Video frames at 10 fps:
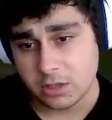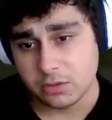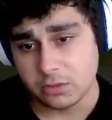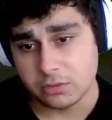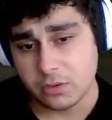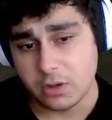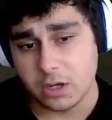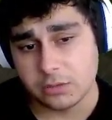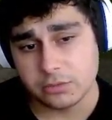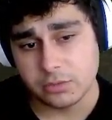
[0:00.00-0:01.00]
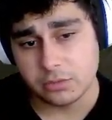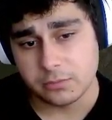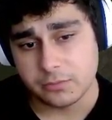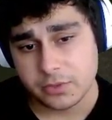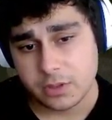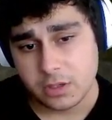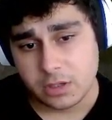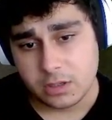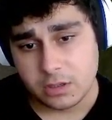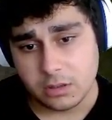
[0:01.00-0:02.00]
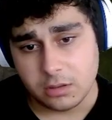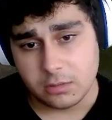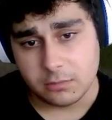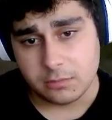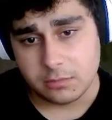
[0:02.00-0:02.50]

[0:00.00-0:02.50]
don't know um